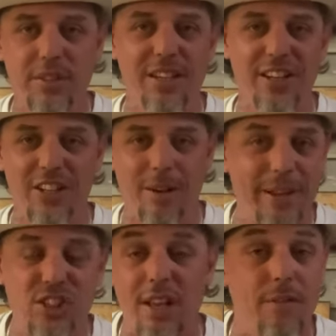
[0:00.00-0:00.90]
I'm
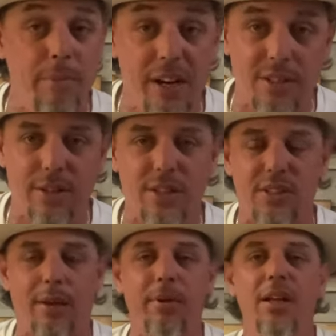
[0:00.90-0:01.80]
at 7 minutes in this
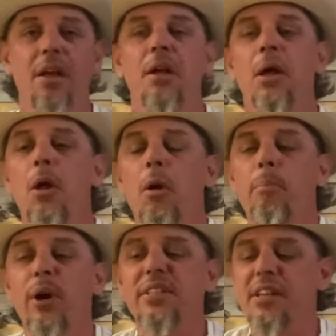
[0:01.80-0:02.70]
segment.
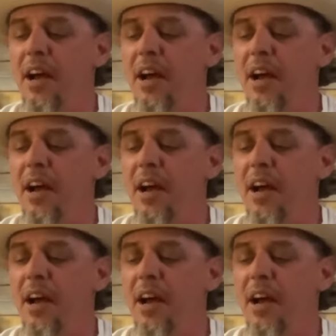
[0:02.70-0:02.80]
But